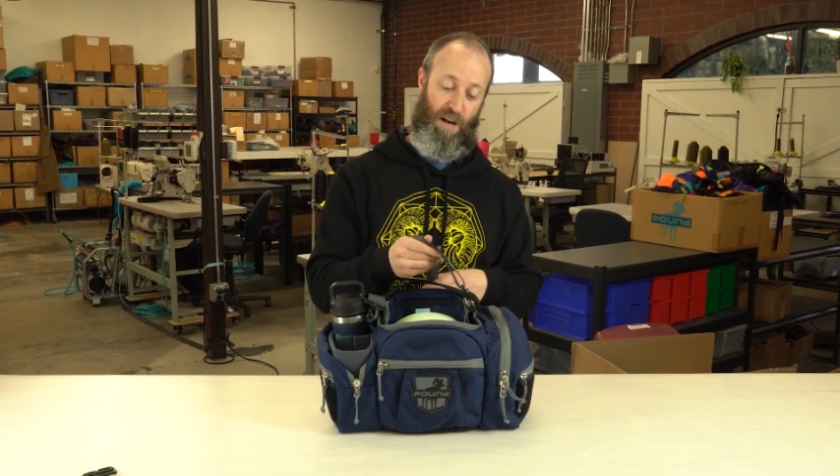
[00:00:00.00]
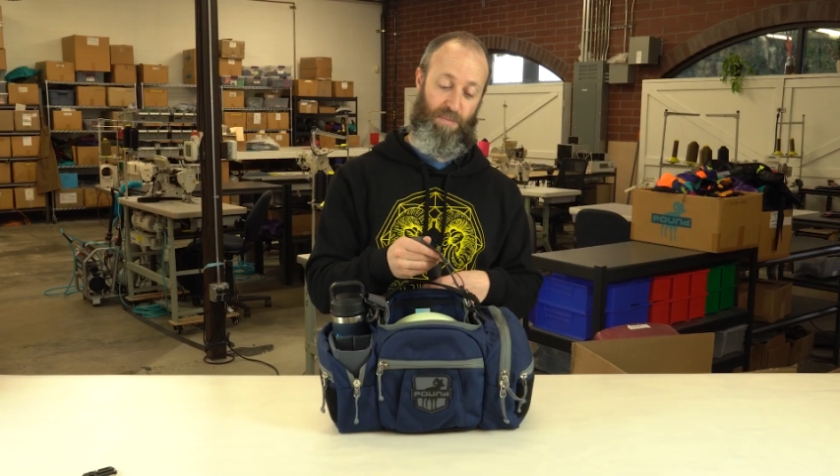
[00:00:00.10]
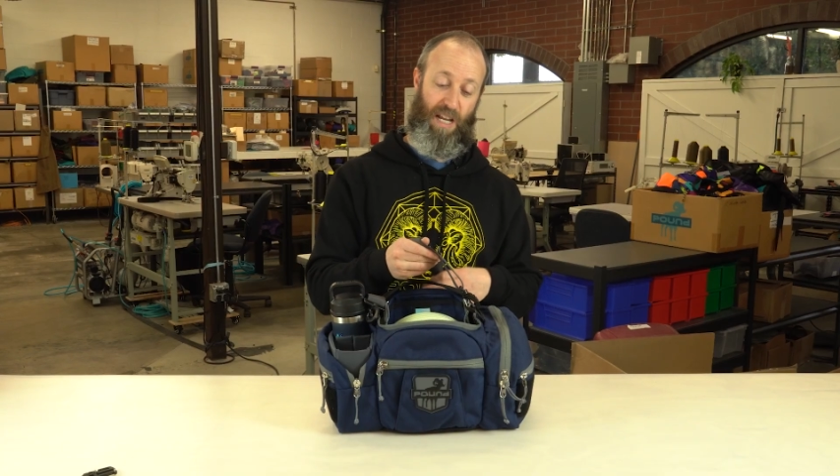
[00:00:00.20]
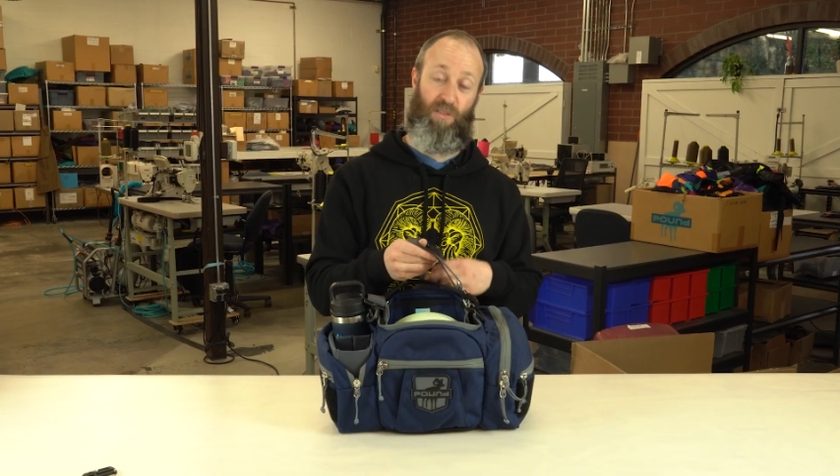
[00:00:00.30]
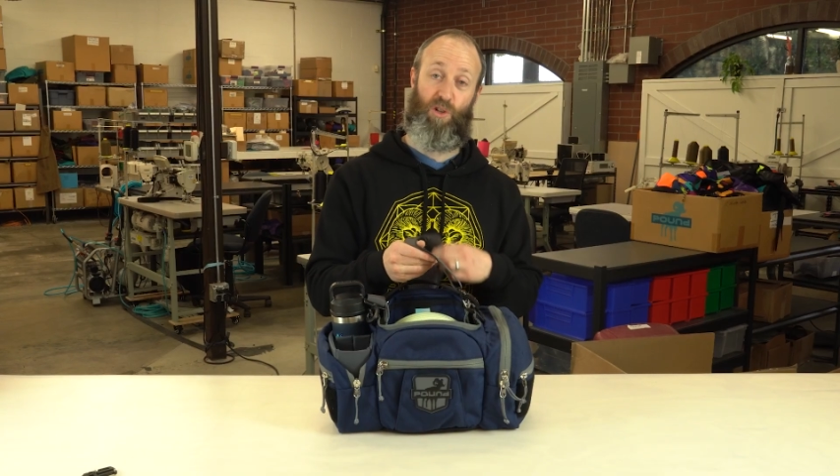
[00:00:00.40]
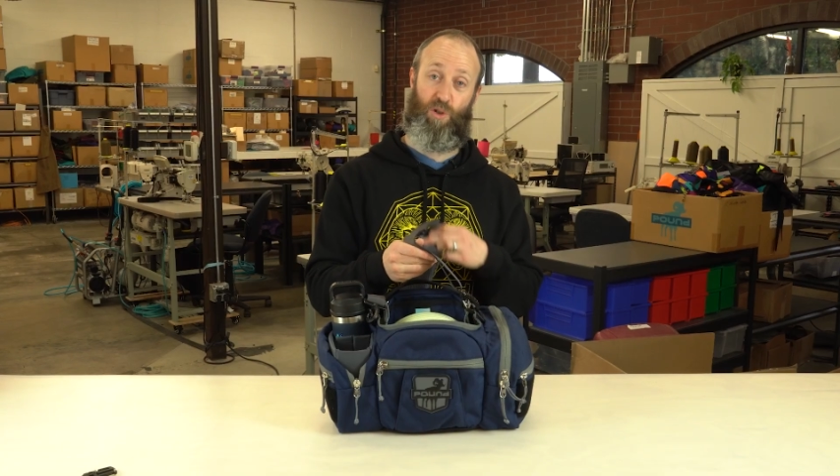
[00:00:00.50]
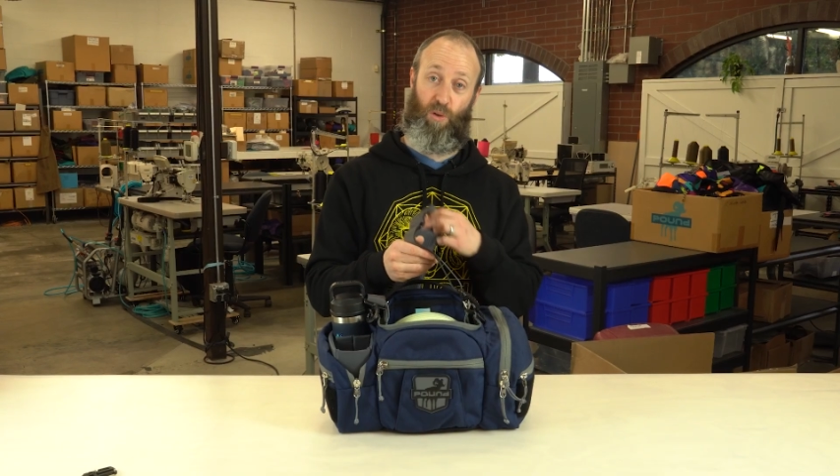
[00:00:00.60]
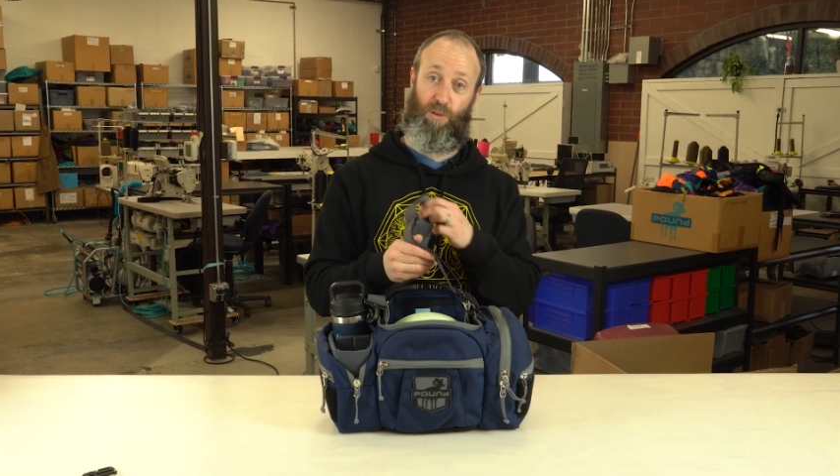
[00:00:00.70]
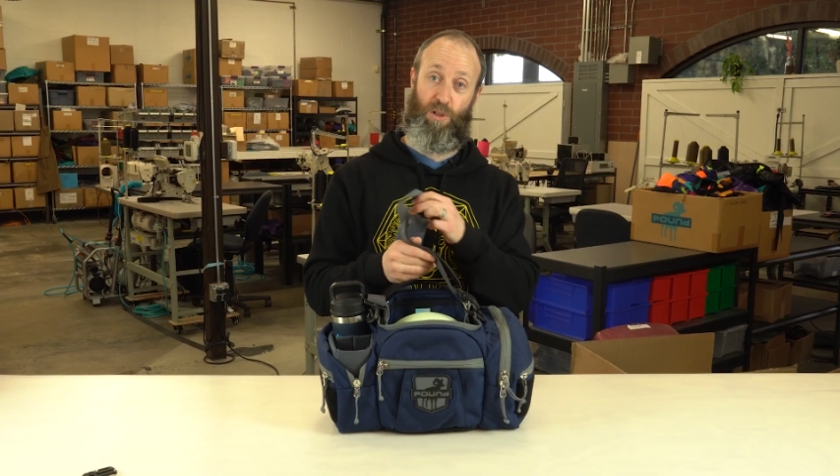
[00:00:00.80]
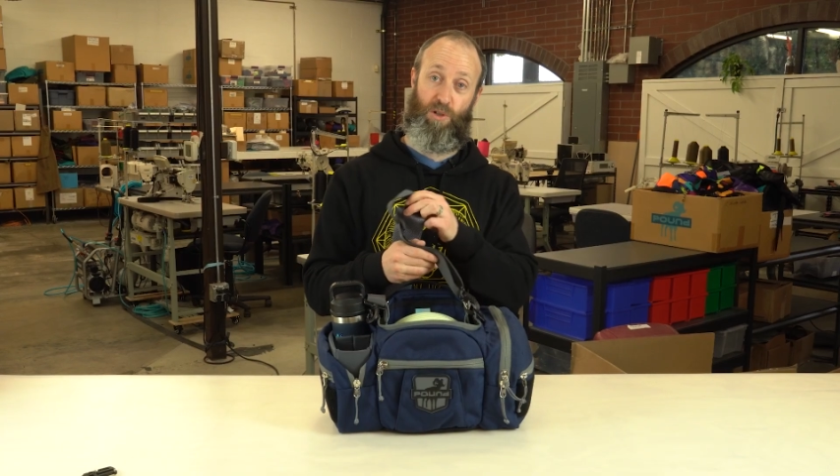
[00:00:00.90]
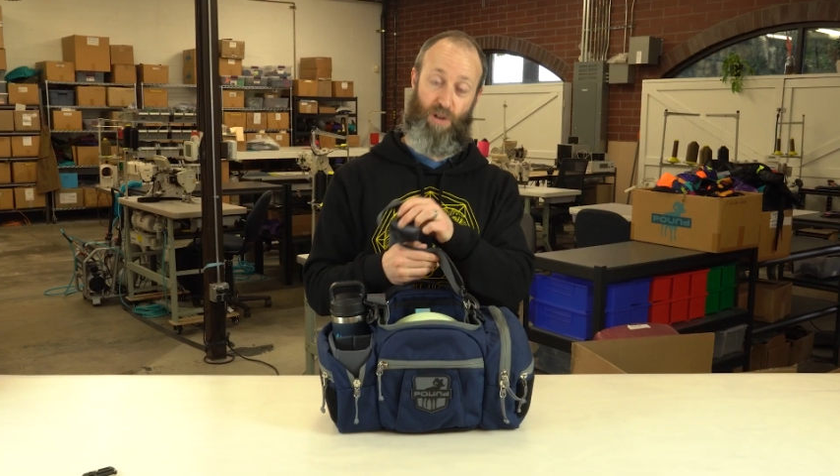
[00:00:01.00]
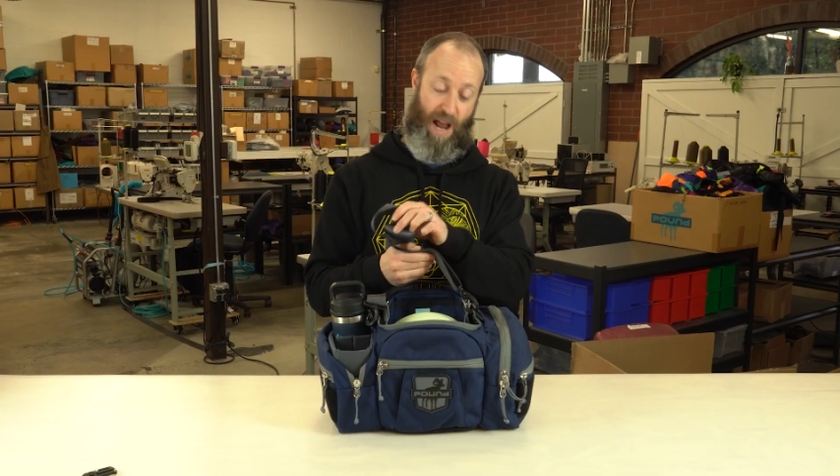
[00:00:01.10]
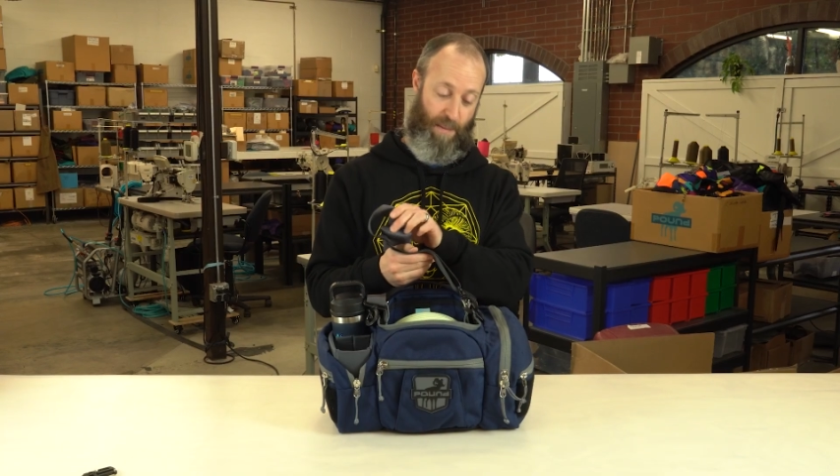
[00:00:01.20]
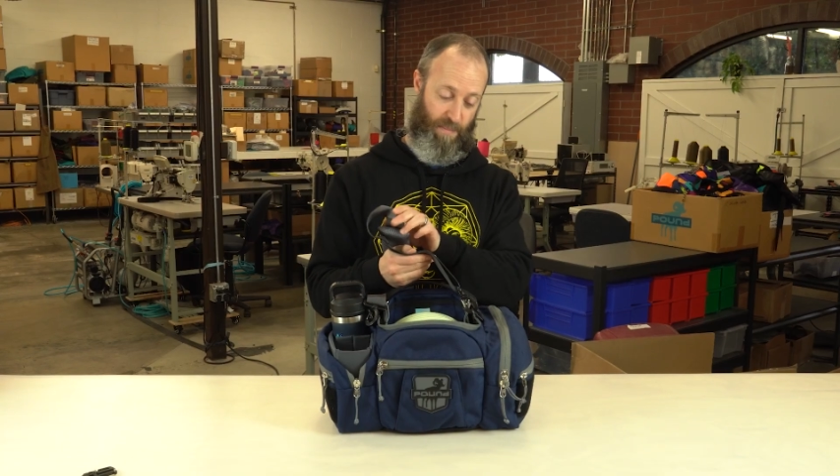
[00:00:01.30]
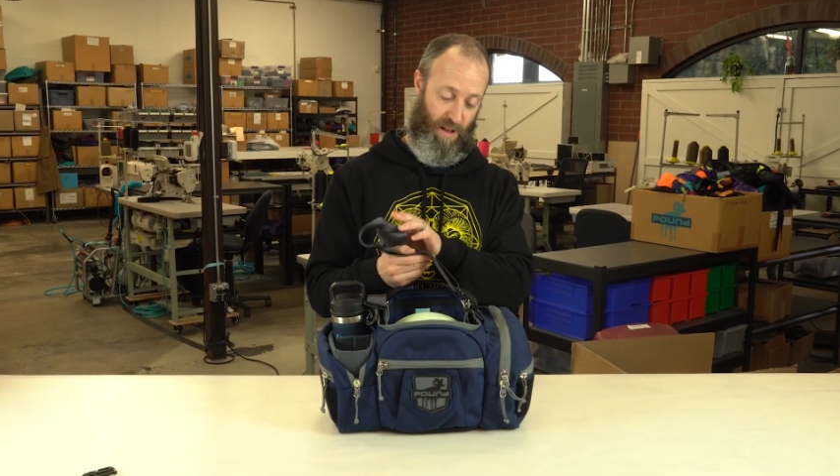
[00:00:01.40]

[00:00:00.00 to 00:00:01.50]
update the shoulder strap.